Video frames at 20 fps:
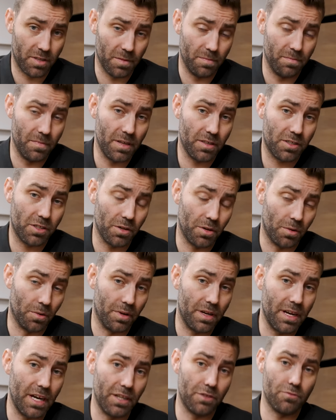to suit your
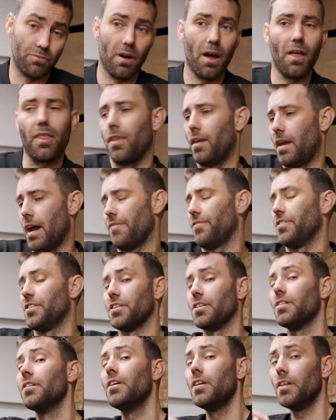needs rather than having
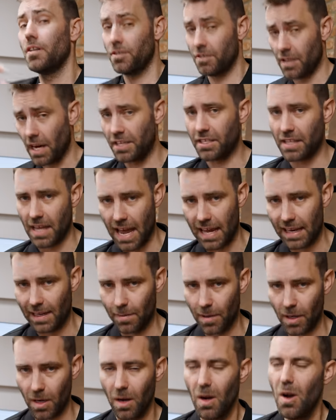to change the
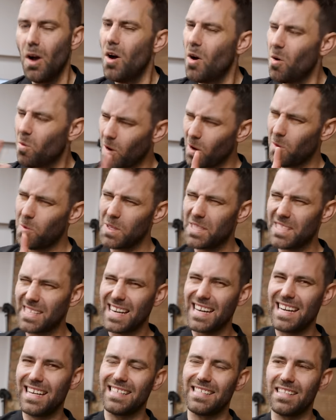handlebar. What I would
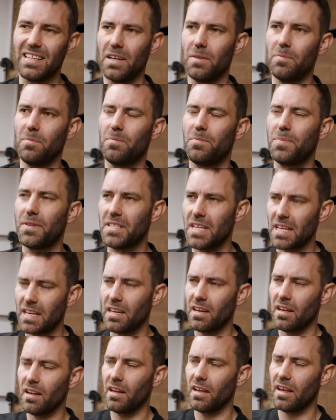say is that,
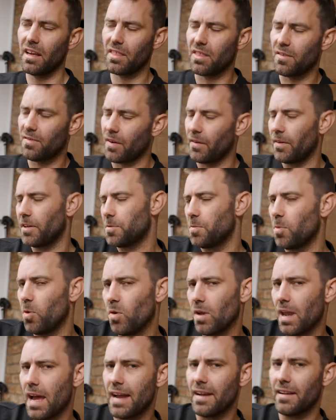particularly at the very
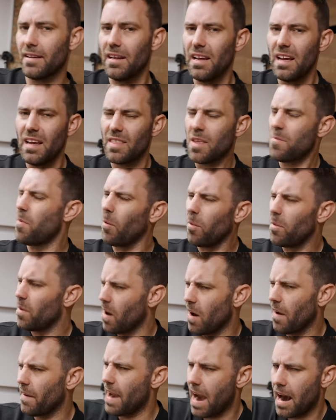small end, they probably
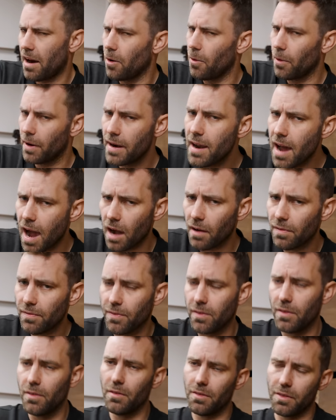aren't narrow
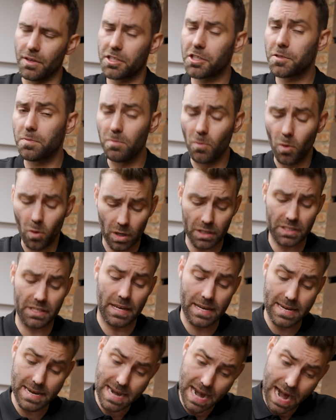enough. The, the smallest,
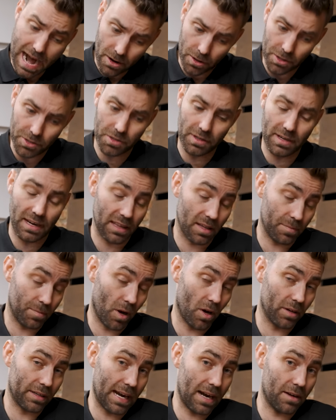the narrowest you can get the
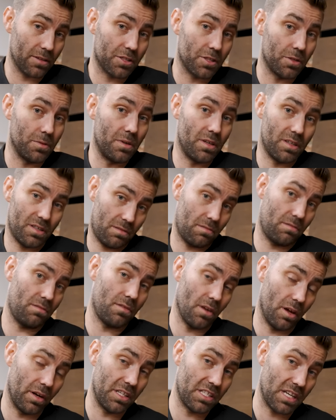bar down to is
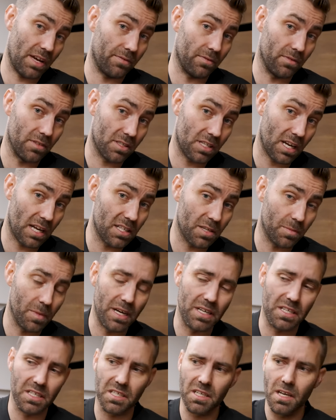37
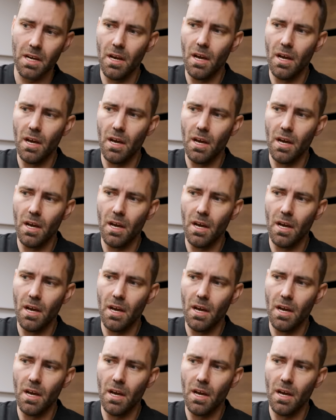centimeters,